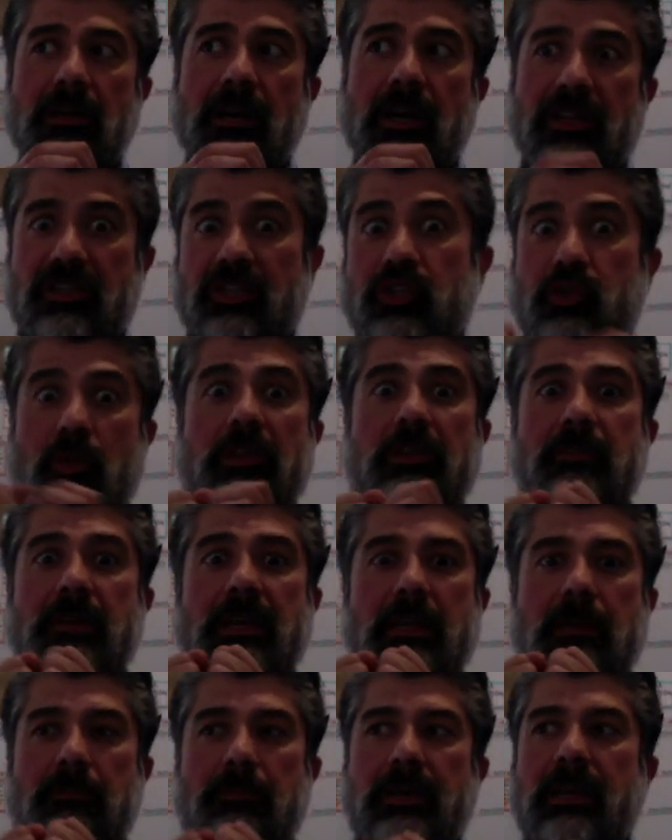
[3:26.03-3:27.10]
a
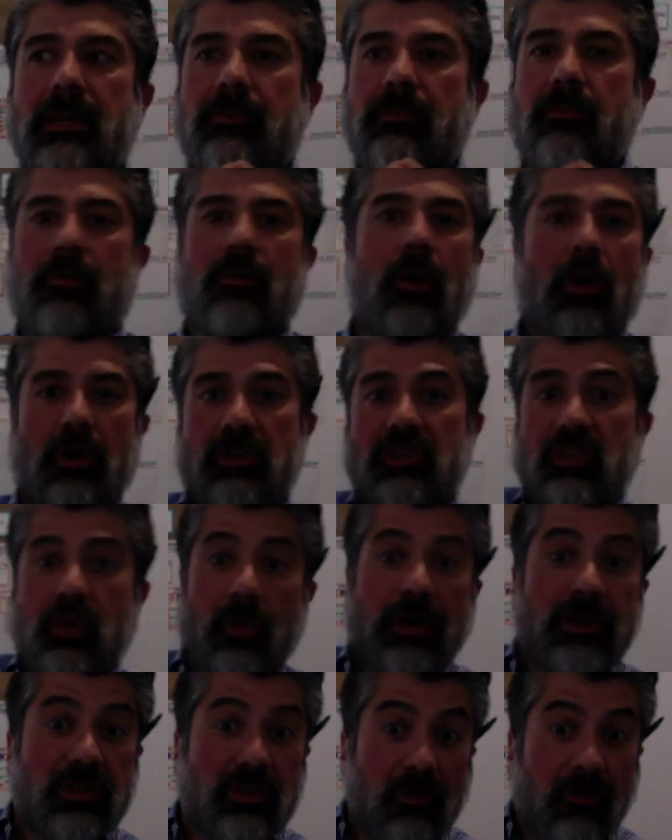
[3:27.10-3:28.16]
dysrhythmia can be either the heart is
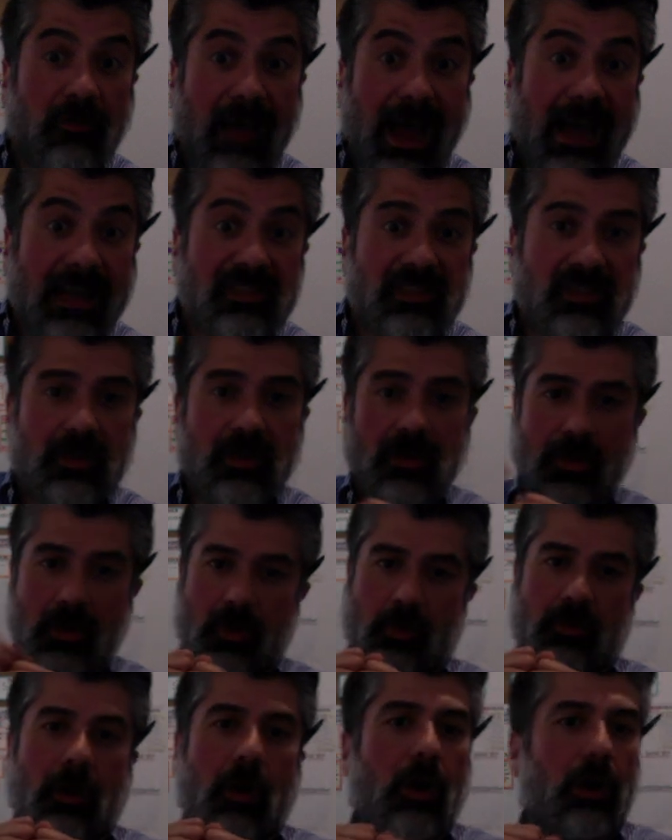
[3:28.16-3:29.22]
going too fast
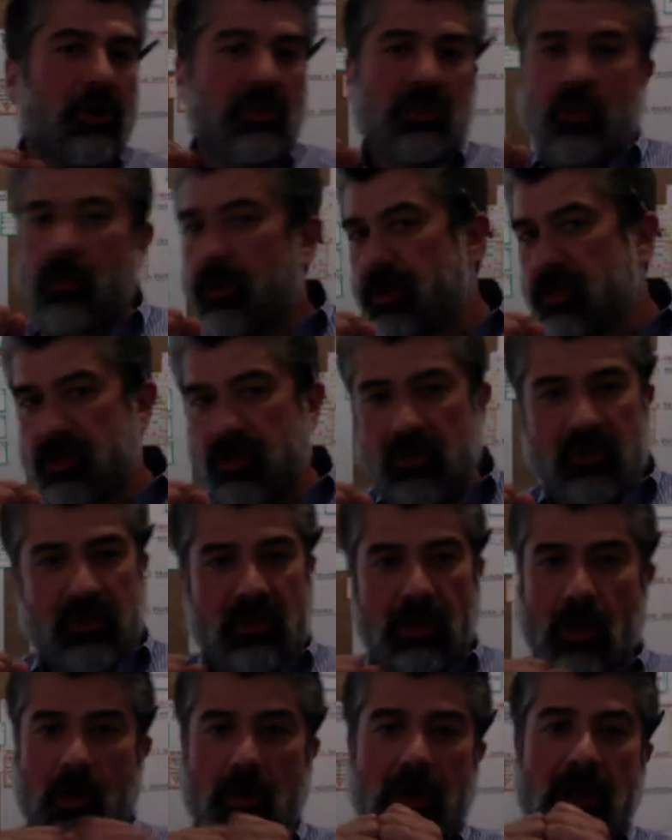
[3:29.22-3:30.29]
or the heart is going too
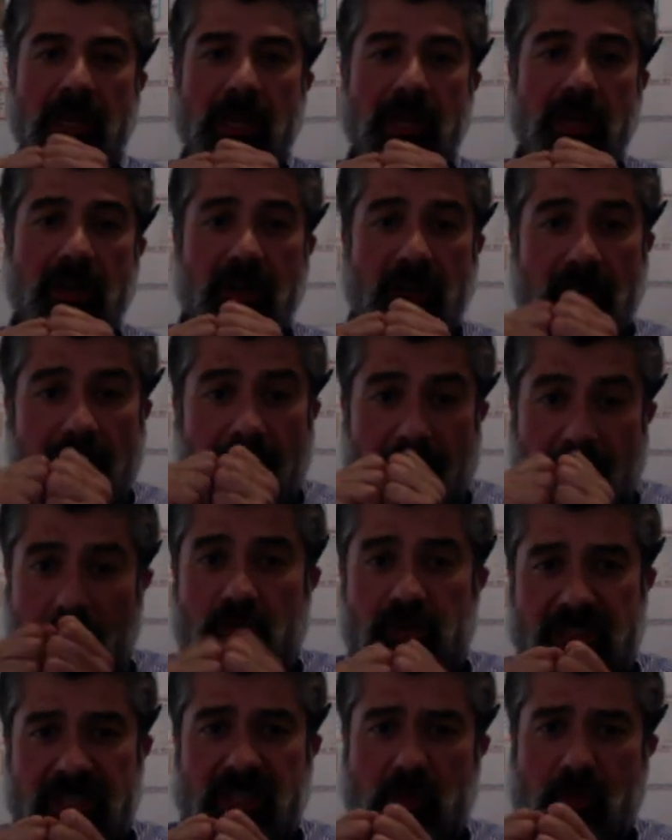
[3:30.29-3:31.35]
slow. For
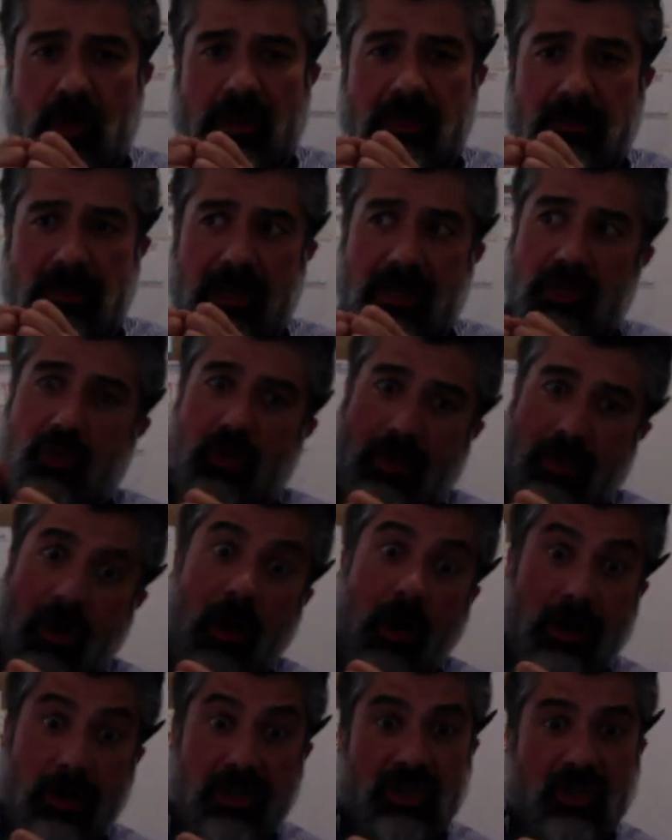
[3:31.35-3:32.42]
those dysrhythmias where the
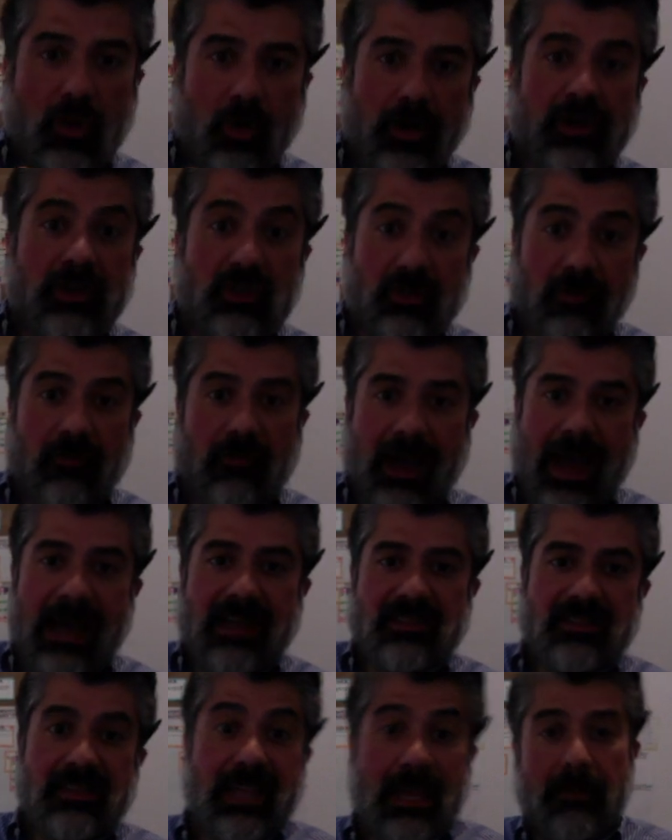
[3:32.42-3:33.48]
heart is going too
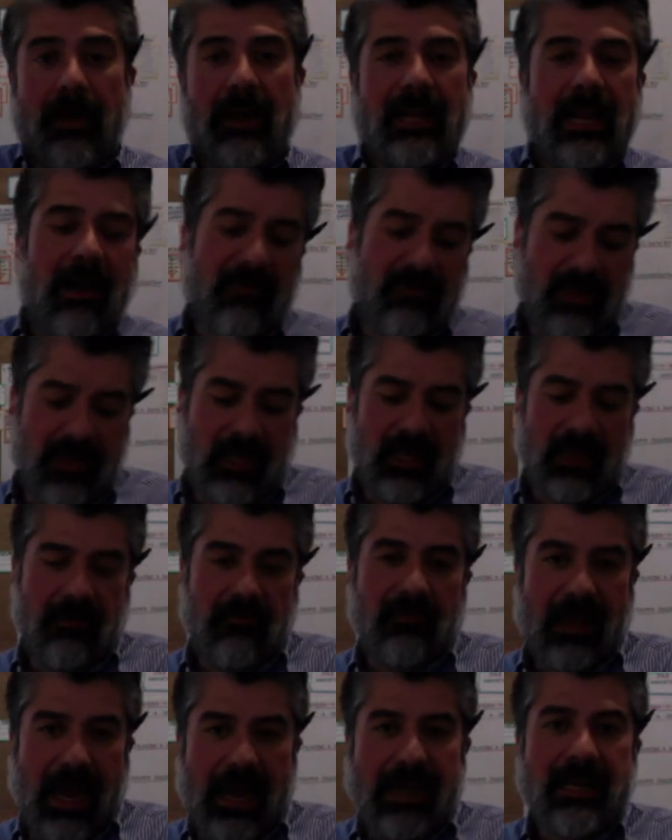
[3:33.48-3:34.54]
fast, they might have to give
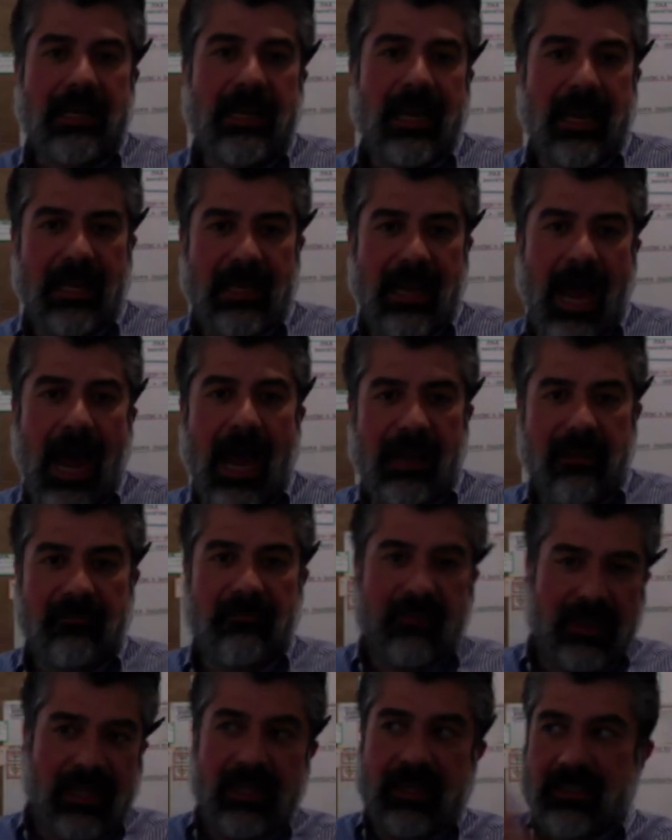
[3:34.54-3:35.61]
lidocaine IV
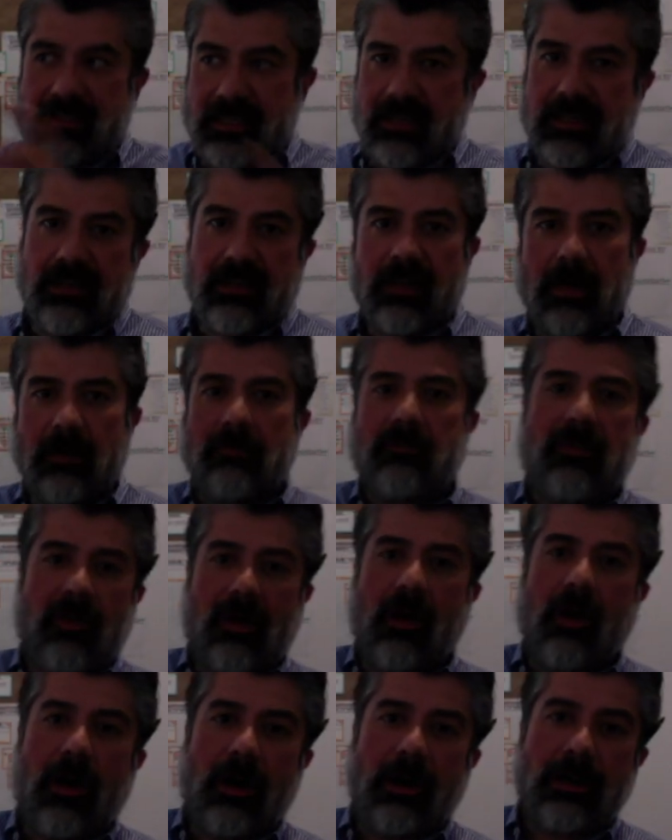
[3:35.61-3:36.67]
to numb the
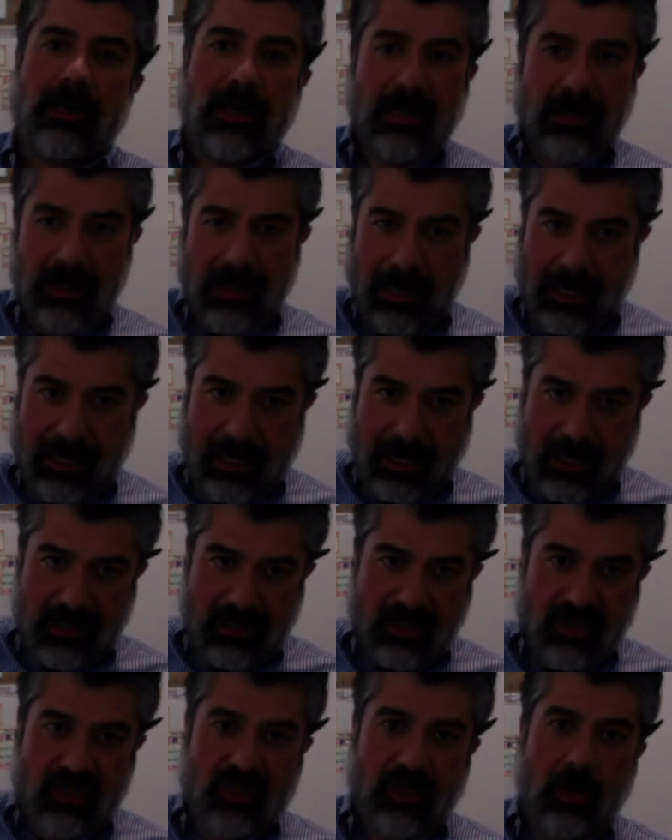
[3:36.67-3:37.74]
heart and get it
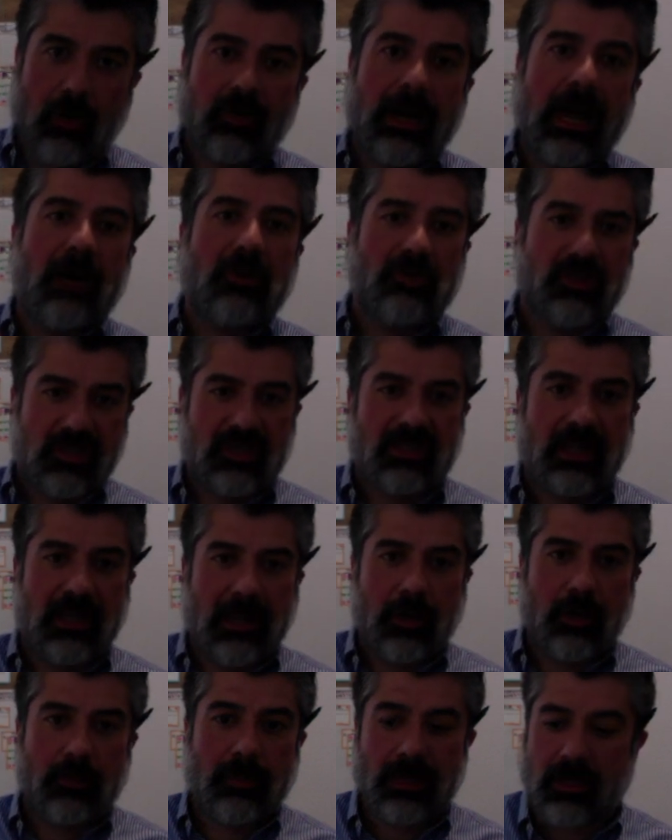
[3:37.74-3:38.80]
to slow down just a
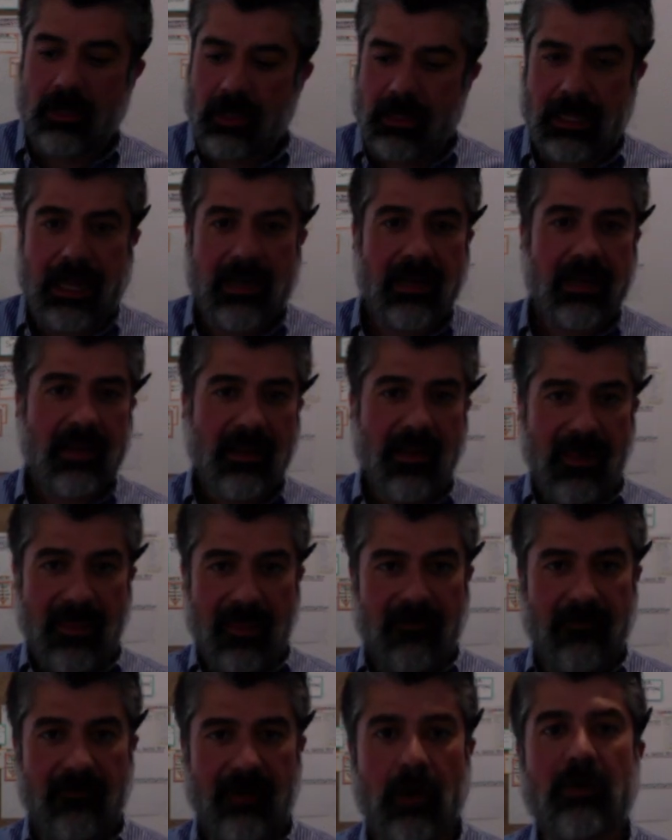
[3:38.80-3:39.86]
little bit. Look at that.
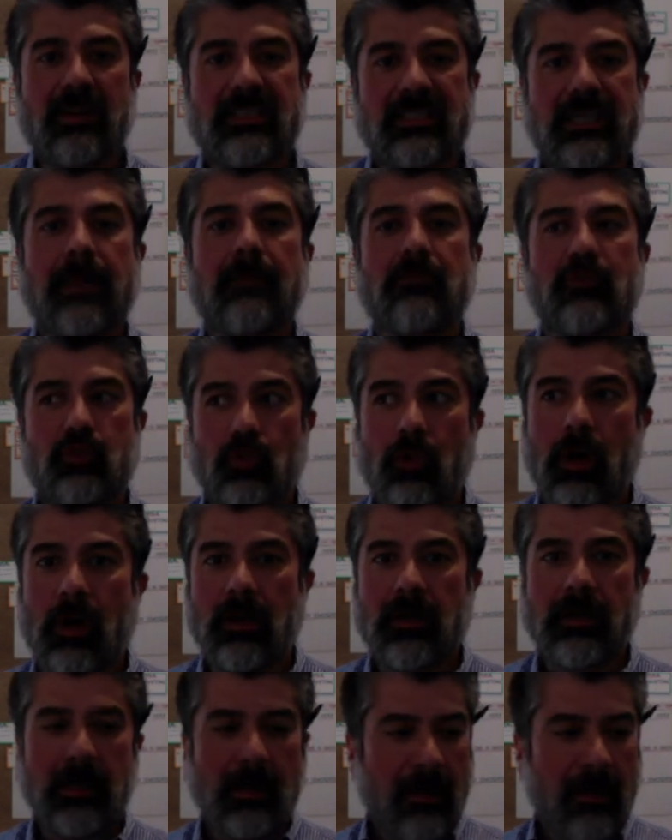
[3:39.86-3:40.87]
The very same drug,